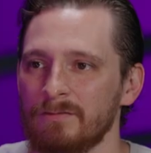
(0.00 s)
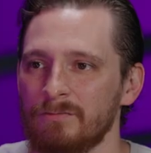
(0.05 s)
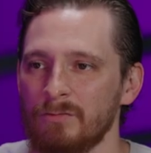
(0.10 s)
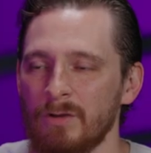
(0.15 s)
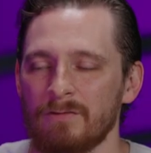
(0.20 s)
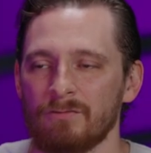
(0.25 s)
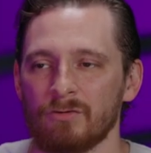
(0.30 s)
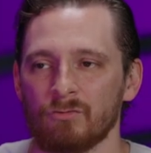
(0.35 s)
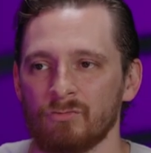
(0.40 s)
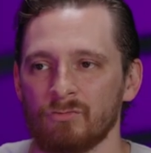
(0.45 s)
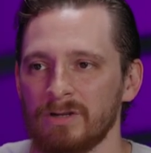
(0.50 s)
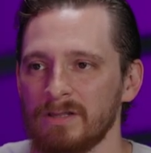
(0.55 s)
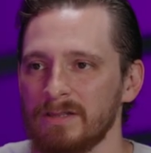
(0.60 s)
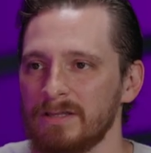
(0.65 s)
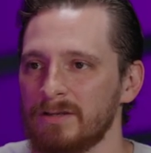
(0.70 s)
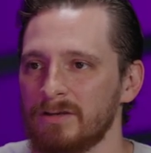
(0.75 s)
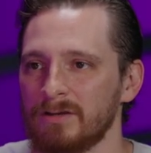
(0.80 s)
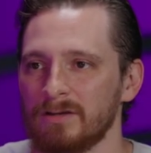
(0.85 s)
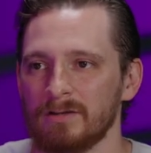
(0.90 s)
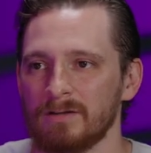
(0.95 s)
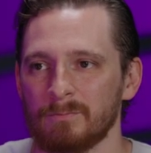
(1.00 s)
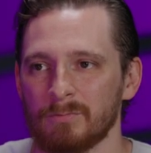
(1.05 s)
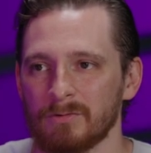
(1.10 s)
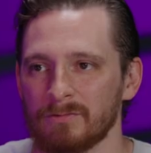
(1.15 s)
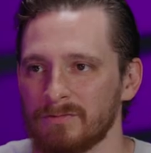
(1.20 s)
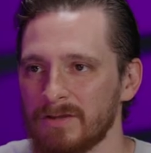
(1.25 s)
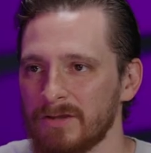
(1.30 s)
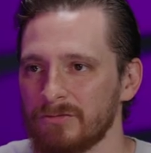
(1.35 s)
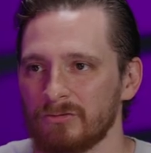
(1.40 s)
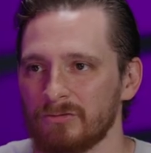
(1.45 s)
if you have a really good
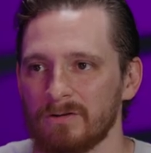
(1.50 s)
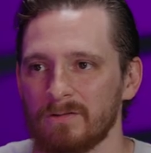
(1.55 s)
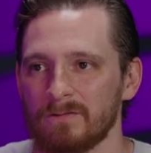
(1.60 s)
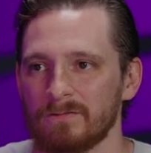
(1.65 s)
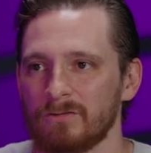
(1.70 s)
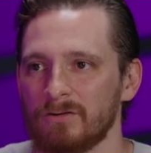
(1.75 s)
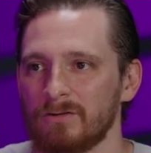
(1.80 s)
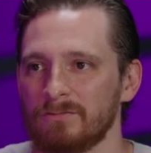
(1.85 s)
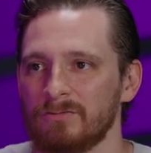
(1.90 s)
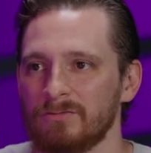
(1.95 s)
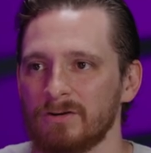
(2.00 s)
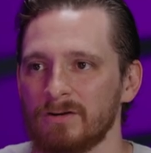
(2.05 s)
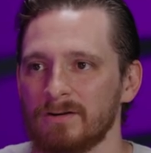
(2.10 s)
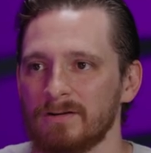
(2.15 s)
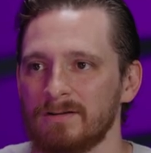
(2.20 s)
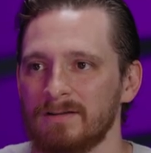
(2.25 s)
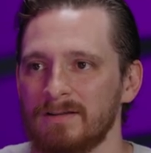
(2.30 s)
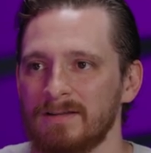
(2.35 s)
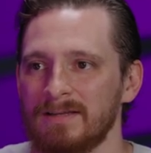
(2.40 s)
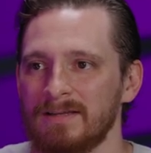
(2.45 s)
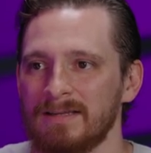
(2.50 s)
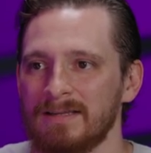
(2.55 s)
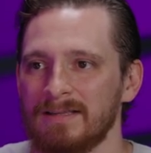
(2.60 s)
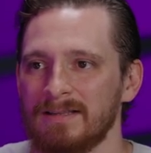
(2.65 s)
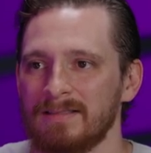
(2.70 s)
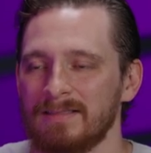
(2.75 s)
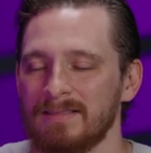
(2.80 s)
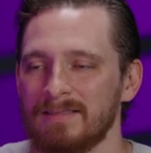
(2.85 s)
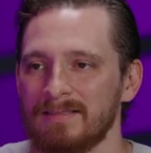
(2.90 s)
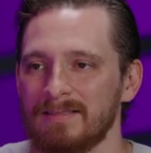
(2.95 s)
professional surfer,
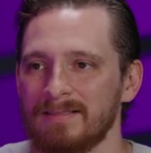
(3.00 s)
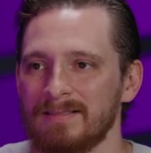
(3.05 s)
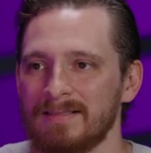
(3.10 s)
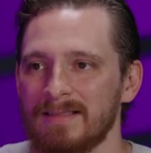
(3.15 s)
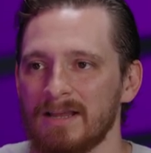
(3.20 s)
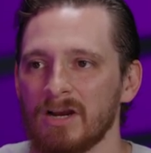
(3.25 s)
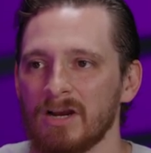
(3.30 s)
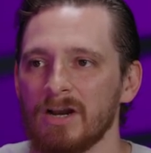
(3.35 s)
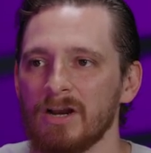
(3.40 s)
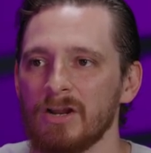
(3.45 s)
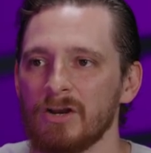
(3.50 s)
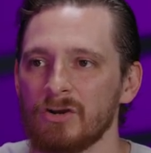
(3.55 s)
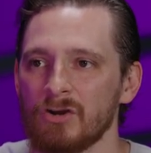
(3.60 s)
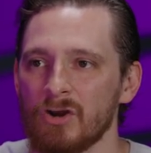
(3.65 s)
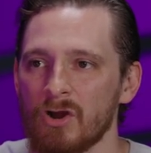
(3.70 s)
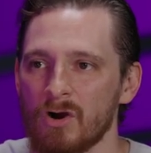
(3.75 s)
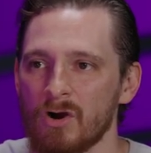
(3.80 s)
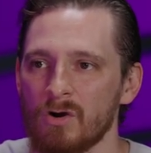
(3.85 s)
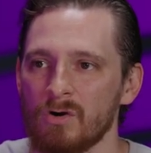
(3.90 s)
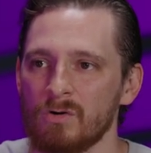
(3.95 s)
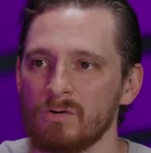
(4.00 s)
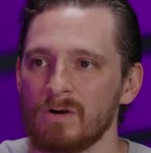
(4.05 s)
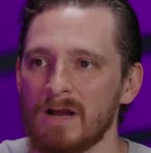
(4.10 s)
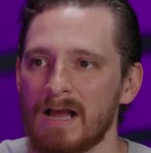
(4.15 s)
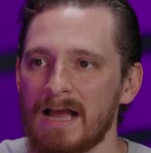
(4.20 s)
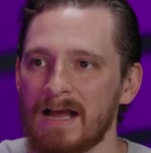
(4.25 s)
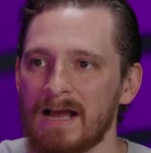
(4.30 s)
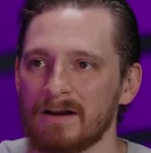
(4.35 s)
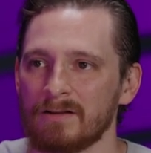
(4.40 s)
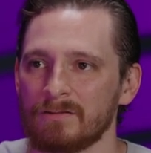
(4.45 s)
they're going to know
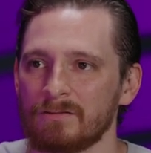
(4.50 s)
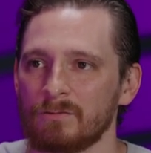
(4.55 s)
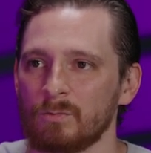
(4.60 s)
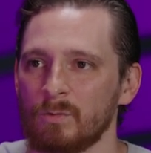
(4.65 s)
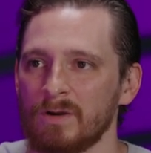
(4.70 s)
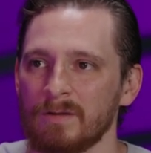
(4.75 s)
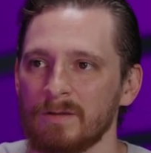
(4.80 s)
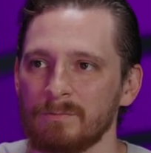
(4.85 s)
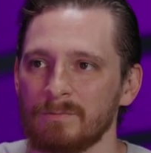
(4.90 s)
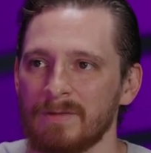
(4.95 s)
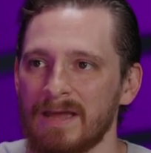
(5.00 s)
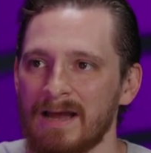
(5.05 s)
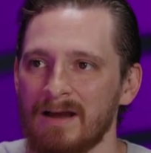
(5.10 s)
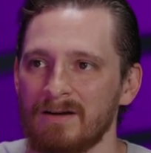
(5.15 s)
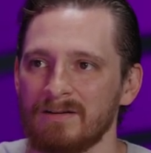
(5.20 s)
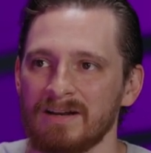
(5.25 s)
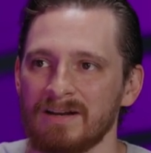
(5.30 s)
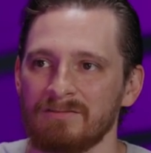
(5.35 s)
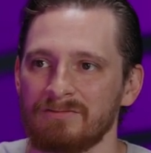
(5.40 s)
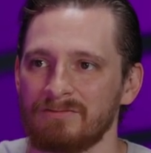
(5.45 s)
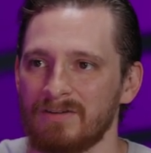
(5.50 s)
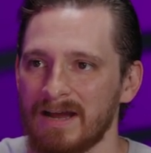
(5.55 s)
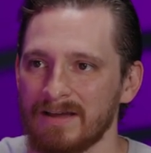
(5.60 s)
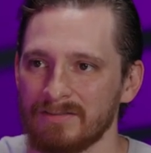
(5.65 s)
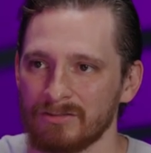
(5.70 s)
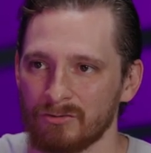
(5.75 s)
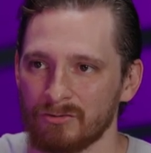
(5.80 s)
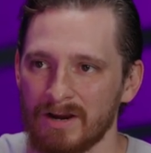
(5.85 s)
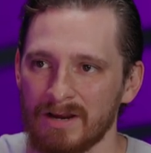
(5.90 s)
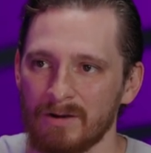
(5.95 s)
how to swim out and
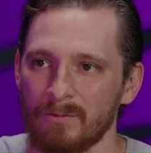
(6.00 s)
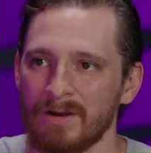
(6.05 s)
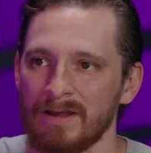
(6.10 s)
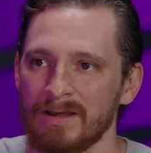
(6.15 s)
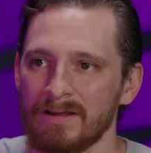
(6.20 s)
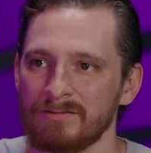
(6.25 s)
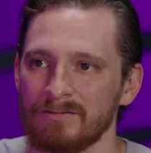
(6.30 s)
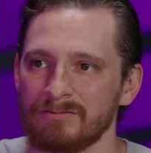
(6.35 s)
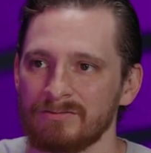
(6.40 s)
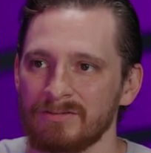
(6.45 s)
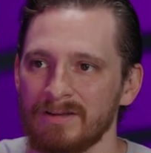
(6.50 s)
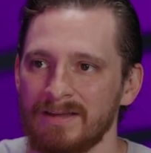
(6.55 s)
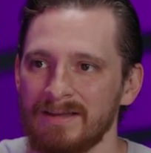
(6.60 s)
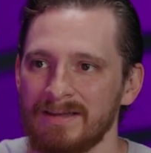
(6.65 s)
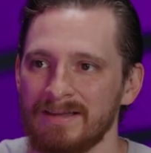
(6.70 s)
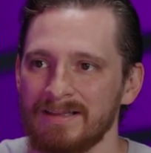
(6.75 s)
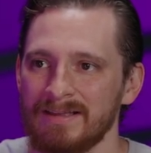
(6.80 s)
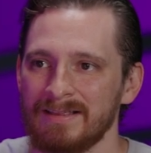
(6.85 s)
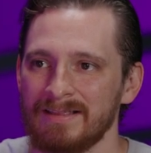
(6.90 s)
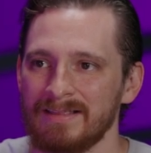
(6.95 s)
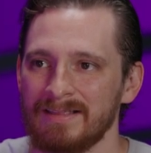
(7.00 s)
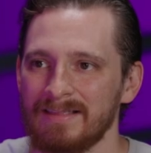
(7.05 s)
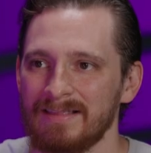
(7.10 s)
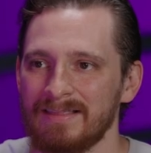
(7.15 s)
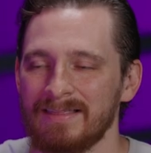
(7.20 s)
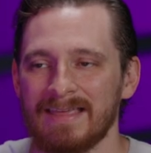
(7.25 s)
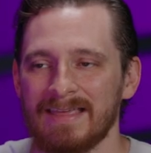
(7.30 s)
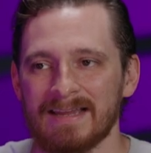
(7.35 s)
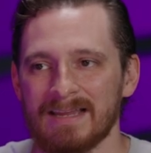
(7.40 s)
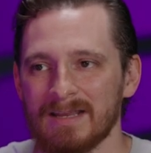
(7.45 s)
find the right wave.
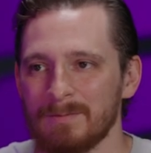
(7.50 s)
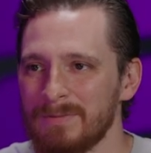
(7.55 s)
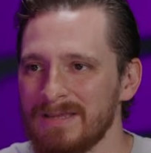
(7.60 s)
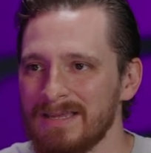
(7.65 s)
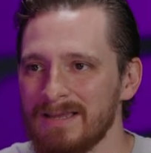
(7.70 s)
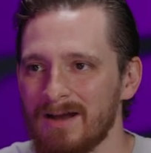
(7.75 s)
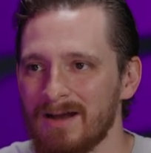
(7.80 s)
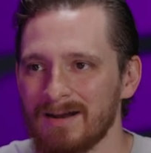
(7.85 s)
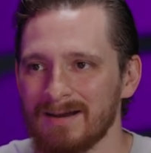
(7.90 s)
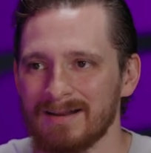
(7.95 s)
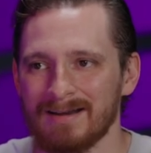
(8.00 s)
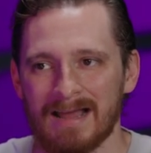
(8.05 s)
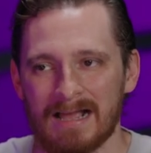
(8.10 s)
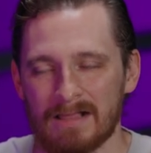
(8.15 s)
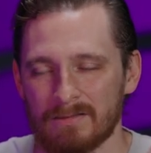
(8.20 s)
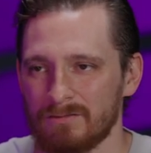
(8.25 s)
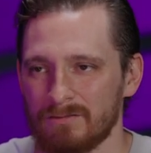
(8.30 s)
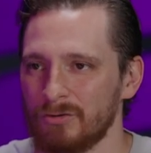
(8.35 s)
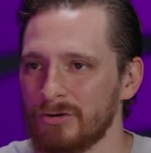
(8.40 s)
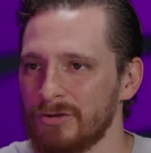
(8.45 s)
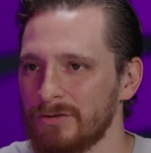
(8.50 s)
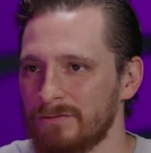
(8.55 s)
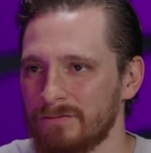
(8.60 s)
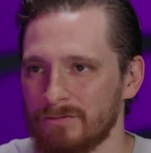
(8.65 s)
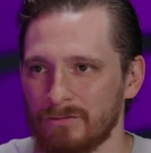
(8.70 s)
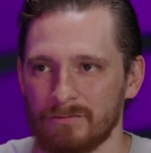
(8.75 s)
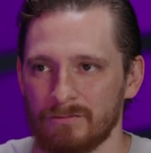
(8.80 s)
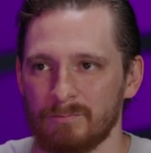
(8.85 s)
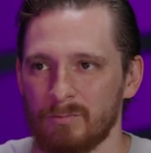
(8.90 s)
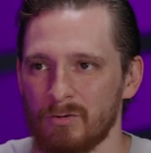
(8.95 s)
They could be on a not so good
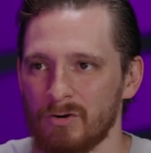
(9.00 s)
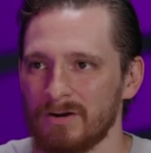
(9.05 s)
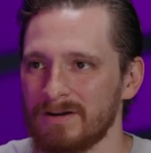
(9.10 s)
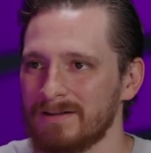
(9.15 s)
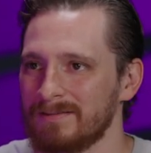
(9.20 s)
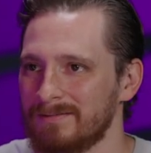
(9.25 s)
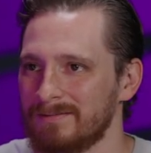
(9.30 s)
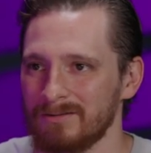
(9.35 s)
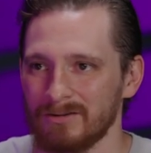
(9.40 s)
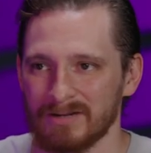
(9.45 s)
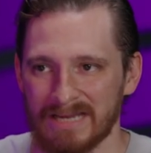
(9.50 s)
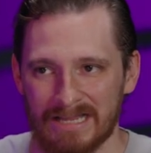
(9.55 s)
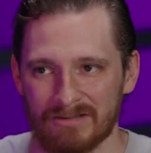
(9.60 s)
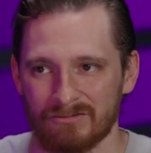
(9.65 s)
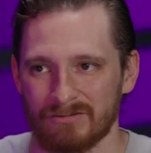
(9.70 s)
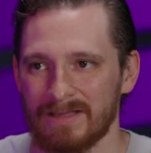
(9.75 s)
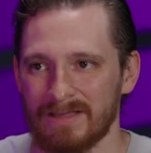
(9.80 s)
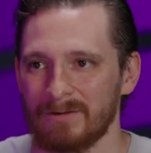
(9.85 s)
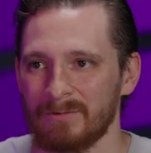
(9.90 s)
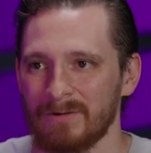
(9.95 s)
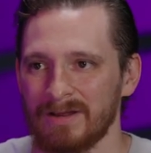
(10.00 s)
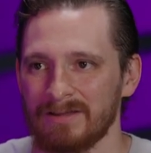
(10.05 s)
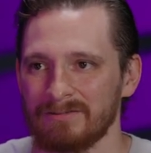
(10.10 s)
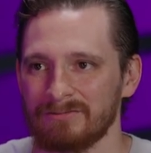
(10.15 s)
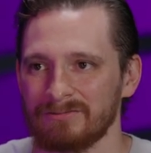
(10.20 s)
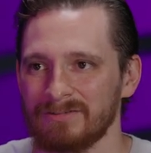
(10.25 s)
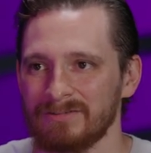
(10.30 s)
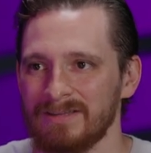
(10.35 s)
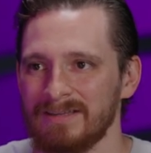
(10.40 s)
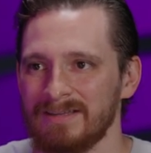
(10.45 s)
surfboard and still catch that
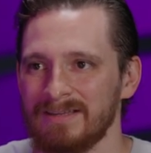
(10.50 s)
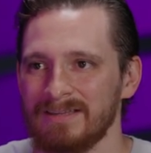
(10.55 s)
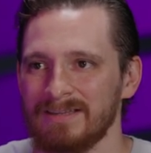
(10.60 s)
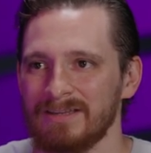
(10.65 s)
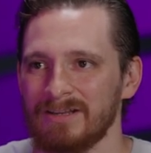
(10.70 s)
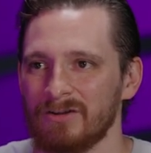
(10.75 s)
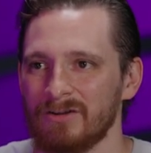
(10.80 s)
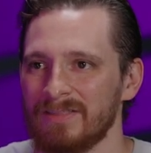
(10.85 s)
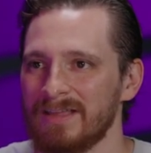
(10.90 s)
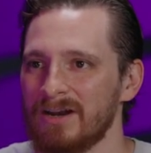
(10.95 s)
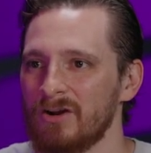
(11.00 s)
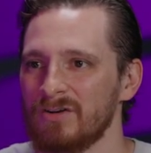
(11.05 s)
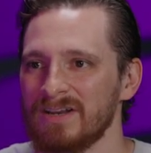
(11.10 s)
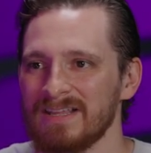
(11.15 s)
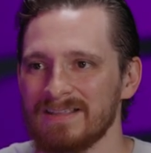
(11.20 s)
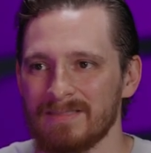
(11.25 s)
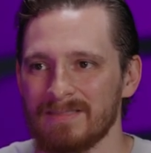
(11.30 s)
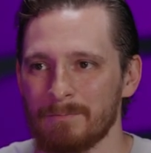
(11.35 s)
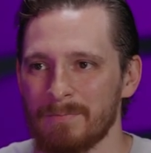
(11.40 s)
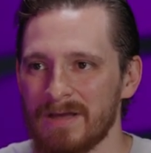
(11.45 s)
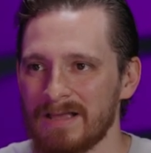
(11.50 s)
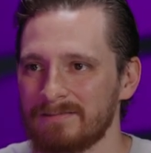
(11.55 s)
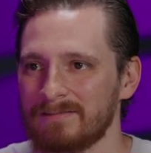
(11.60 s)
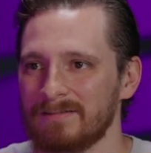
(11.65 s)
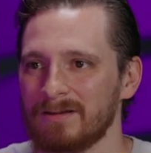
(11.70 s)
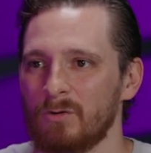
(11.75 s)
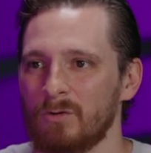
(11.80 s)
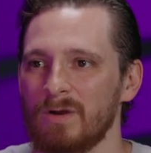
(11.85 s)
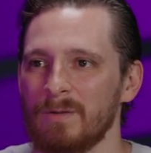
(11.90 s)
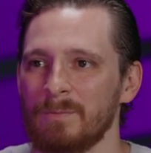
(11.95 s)
wave. They don't need the
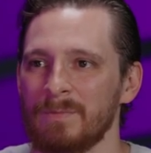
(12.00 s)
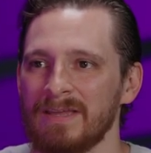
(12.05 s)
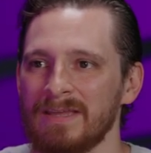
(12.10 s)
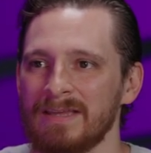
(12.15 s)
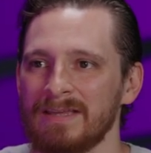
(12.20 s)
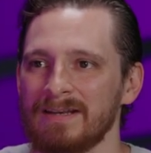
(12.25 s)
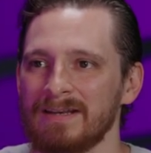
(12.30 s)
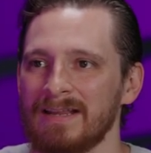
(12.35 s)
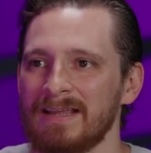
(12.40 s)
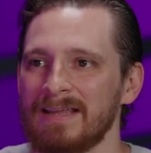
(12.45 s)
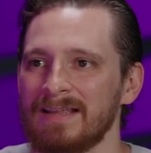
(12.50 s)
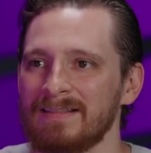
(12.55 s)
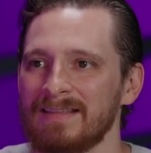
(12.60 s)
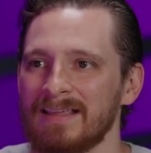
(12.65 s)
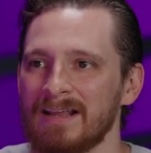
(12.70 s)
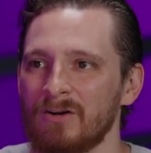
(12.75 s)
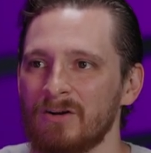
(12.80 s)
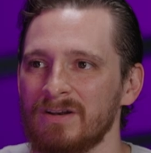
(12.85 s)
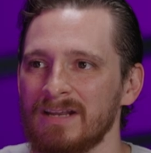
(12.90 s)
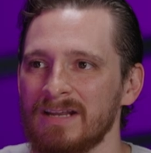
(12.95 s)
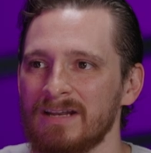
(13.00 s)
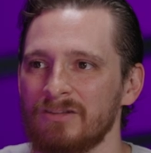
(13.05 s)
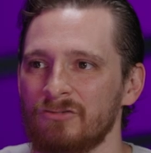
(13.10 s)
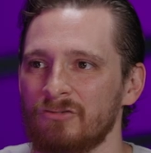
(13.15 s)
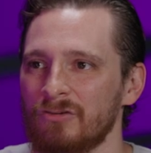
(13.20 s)
best equipment, and they don't need to